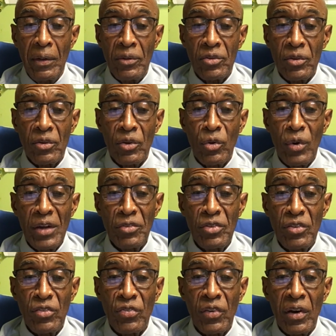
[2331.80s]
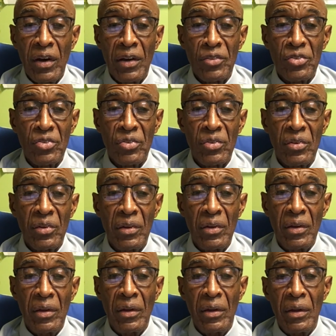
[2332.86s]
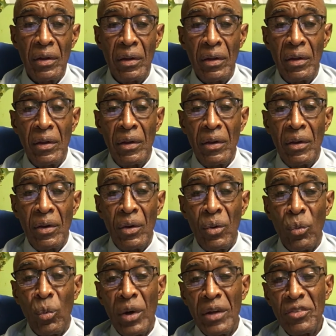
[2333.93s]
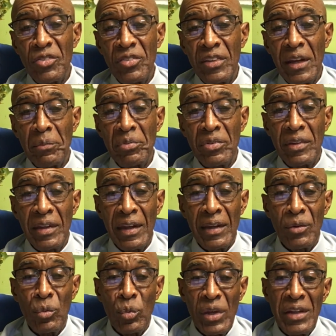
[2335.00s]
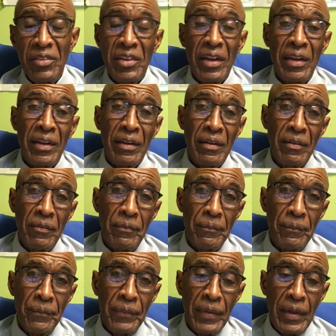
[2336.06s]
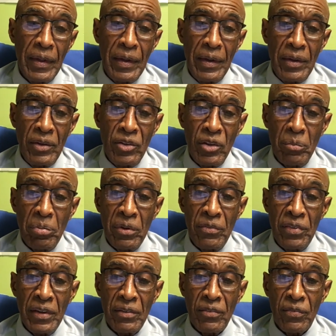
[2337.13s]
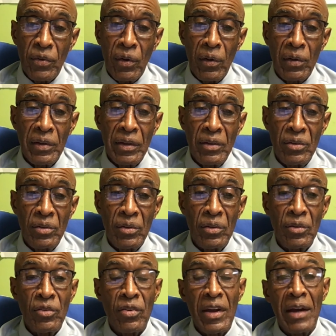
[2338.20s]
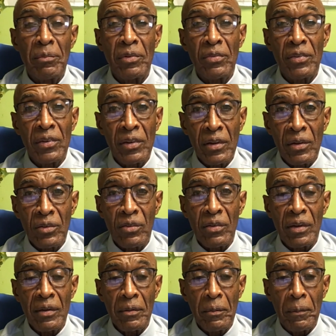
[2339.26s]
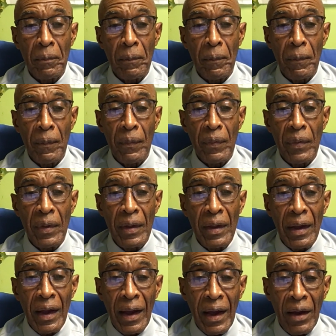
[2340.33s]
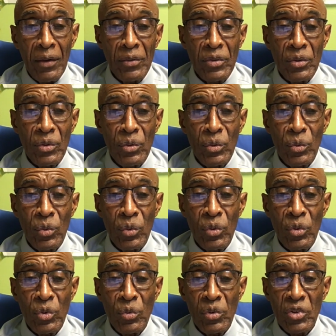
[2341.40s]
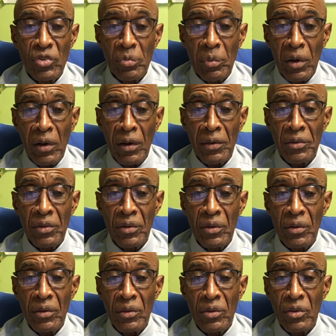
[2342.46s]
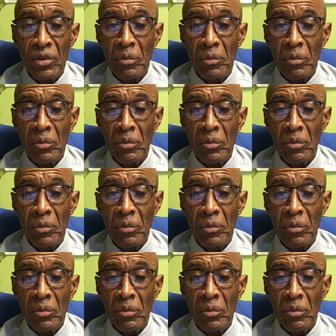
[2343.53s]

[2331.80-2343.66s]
So the questions for us: what steps can we take to prevent falling into the trap of adultery? How do you respond to